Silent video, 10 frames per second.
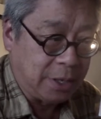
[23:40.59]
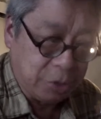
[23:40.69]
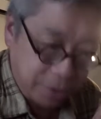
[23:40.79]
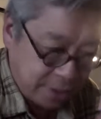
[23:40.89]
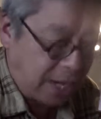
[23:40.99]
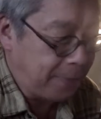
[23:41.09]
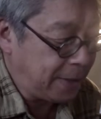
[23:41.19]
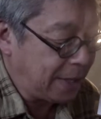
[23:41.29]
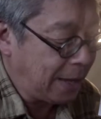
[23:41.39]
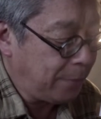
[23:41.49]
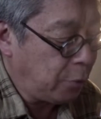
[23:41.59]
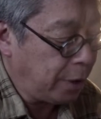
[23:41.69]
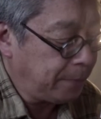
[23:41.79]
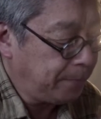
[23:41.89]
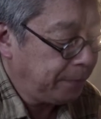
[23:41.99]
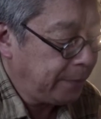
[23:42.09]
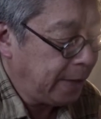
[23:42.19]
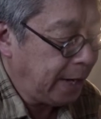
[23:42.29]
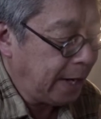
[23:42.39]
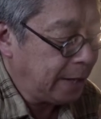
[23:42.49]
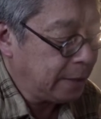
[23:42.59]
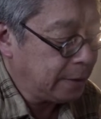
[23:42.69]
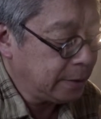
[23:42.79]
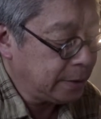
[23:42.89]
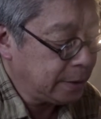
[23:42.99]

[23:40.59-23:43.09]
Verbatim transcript: You stop at that point. And